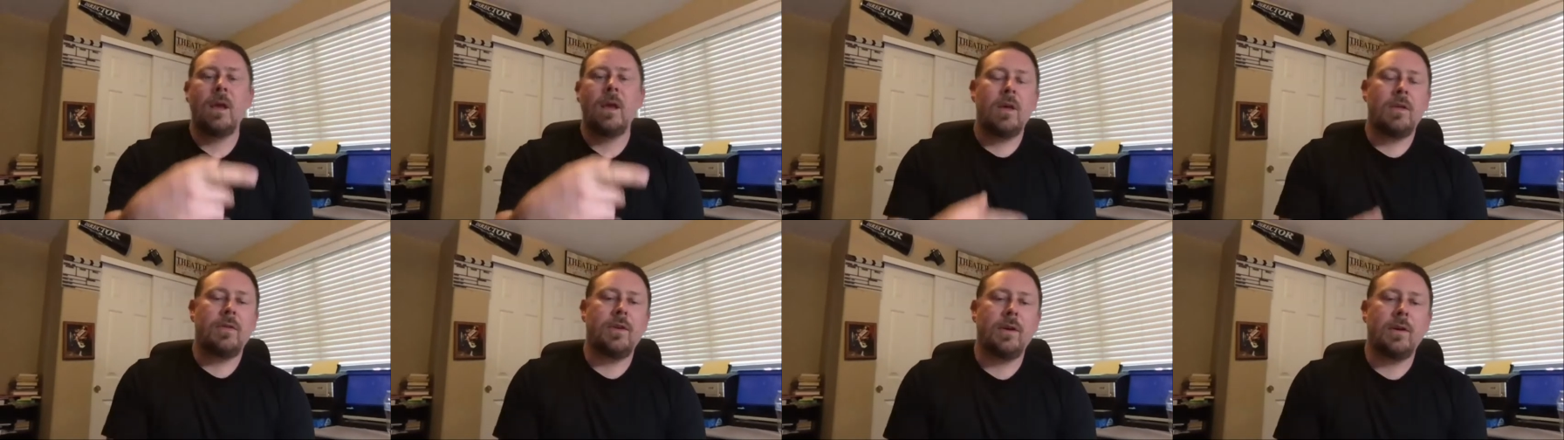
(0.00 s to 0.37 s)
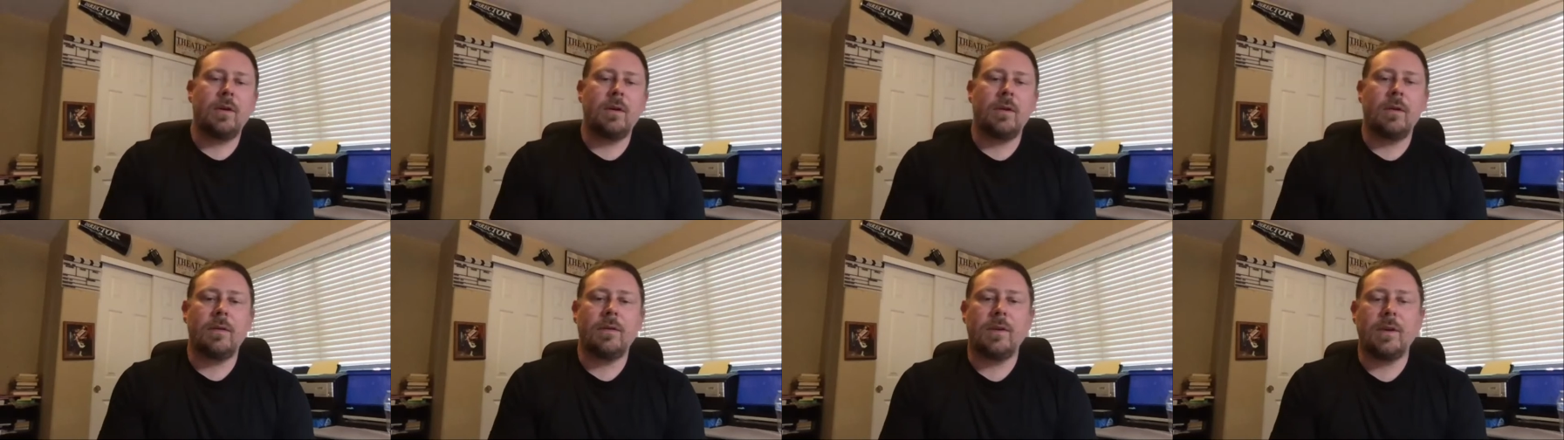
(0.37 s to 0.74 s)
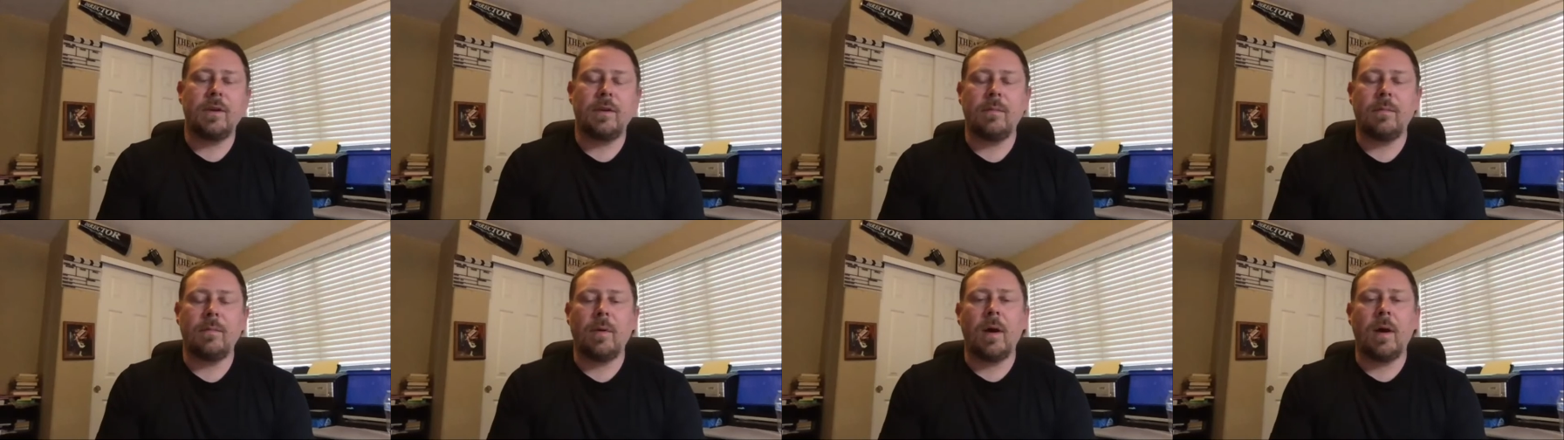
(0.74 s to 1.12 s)

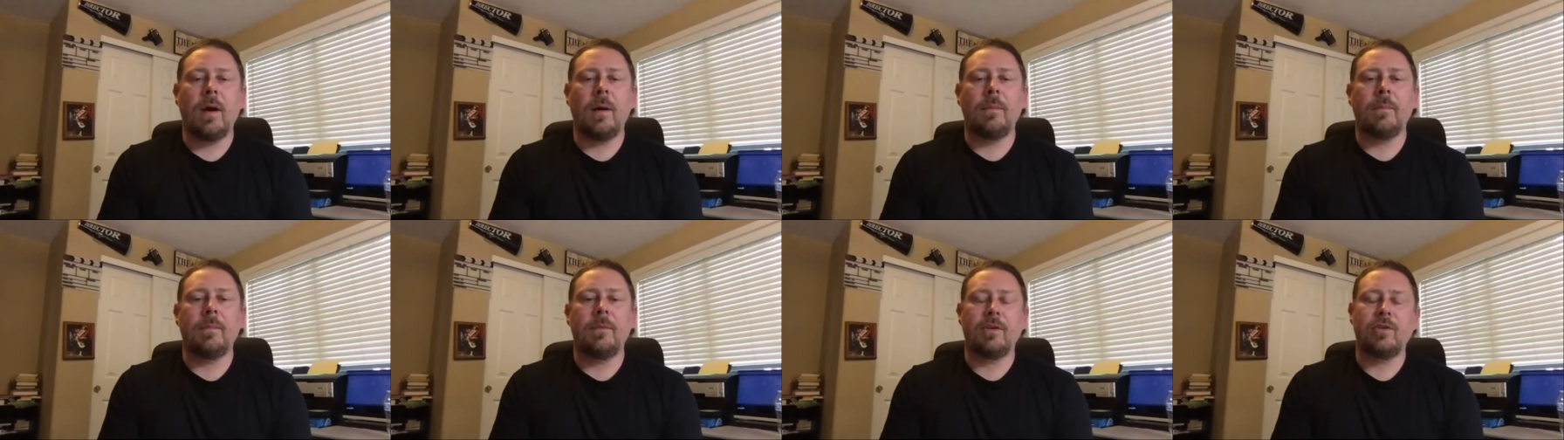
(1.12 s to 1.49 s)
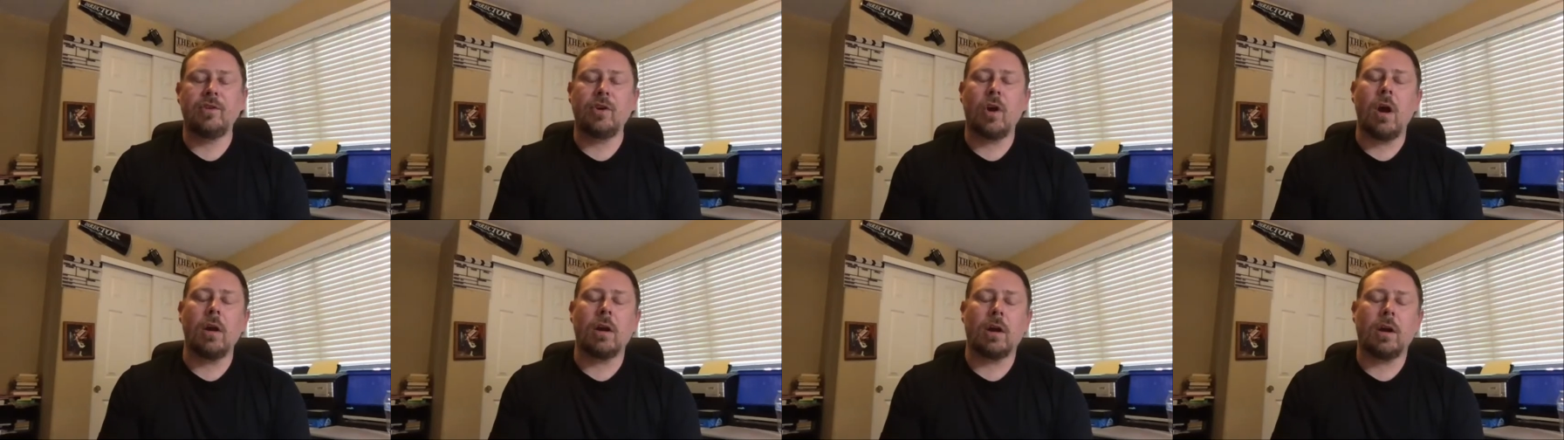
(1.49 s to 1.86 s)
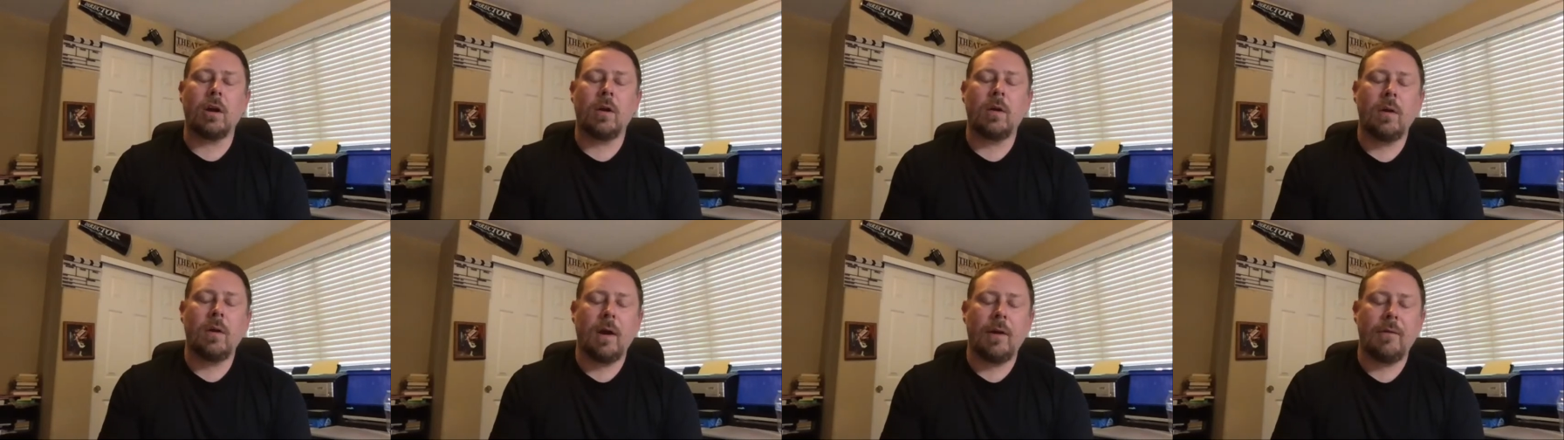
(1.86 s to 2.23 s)
the jogger,
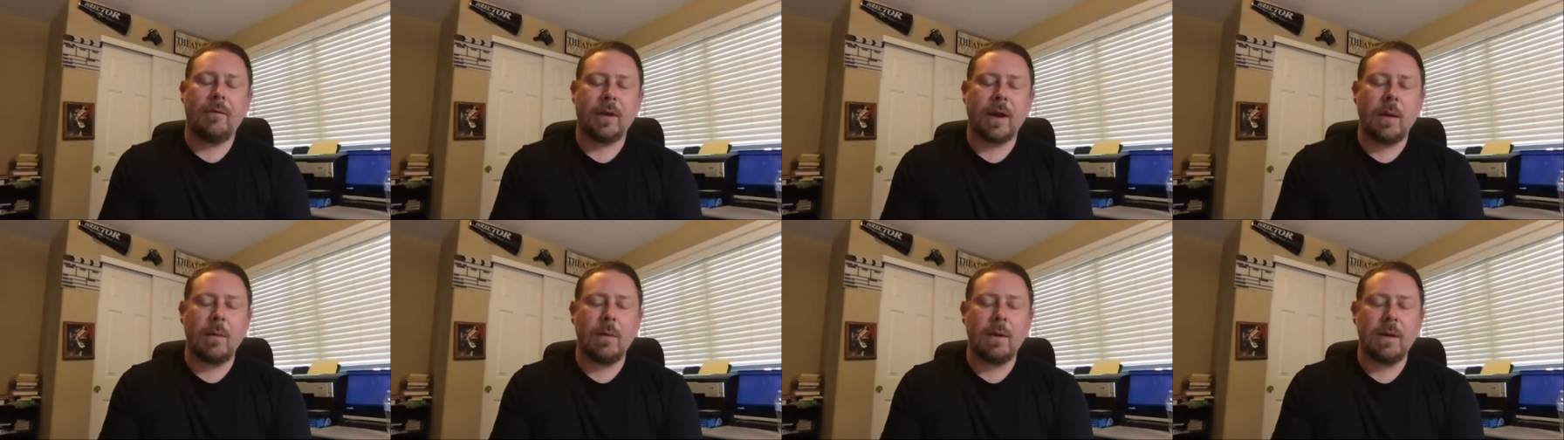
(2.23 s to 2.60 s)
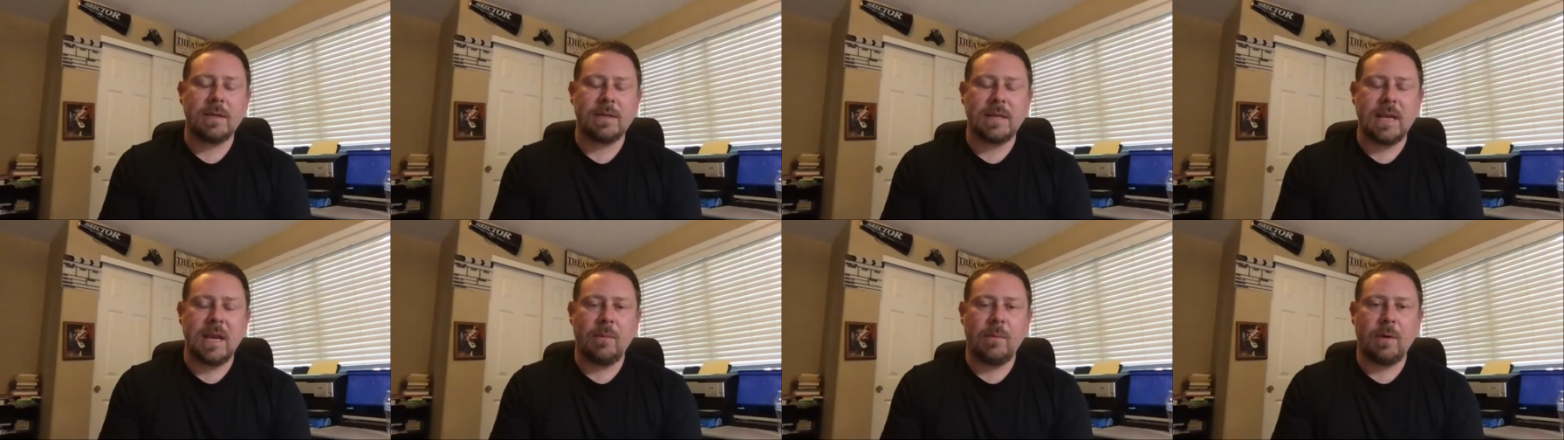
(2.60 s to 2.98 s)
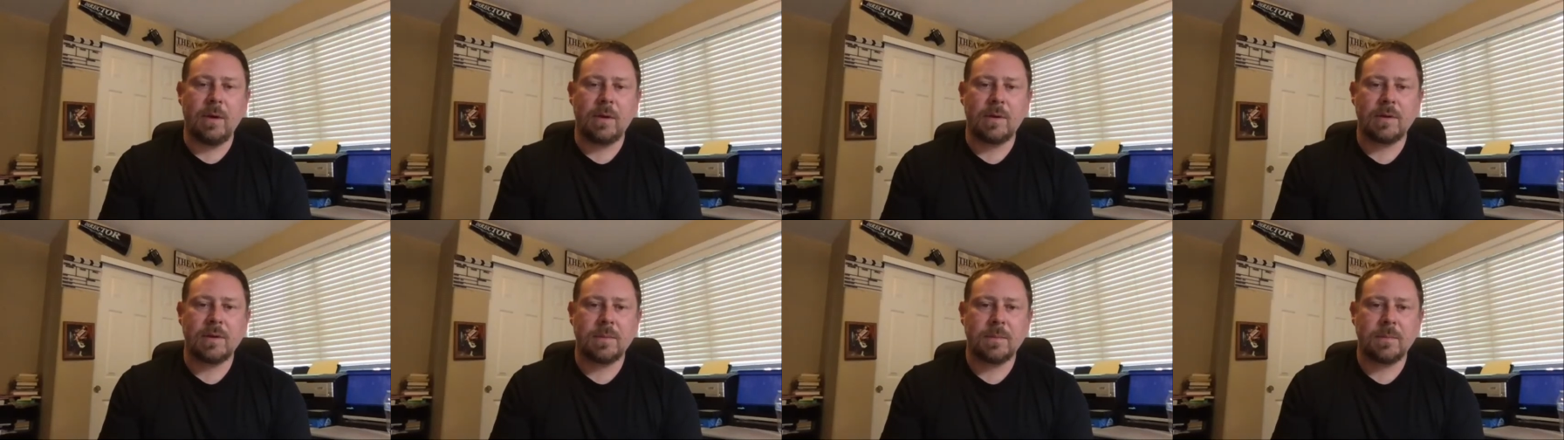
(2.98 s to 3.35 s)
I forgot what his name was.